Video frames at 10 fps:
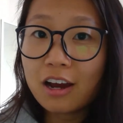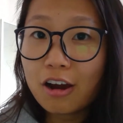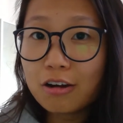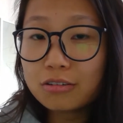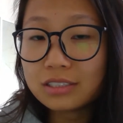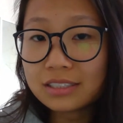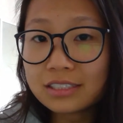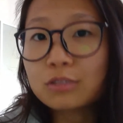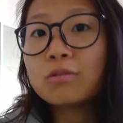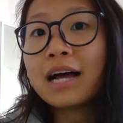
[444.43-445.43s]
oh, does the
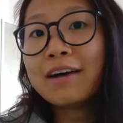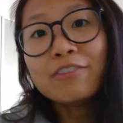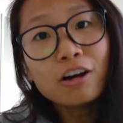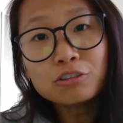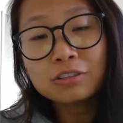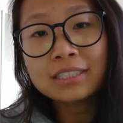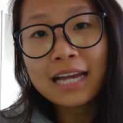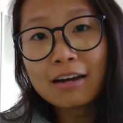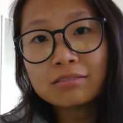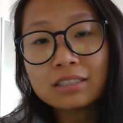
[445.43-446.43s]
school have an
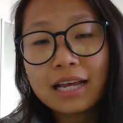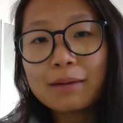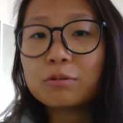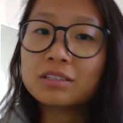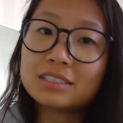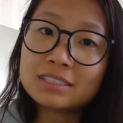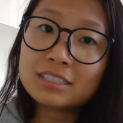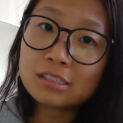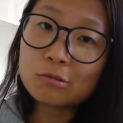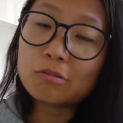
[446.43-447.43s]
ultrasound lab, or does
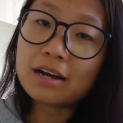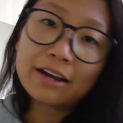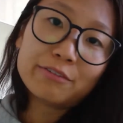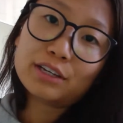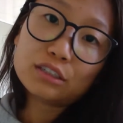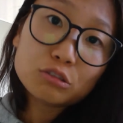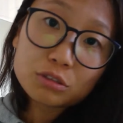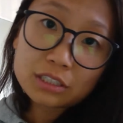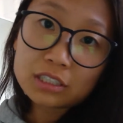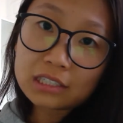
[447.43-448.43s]
this school have like
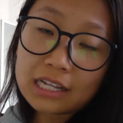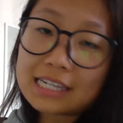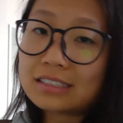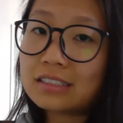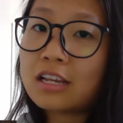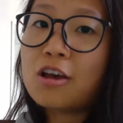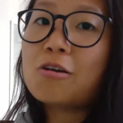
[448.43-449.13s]
nutrition classes,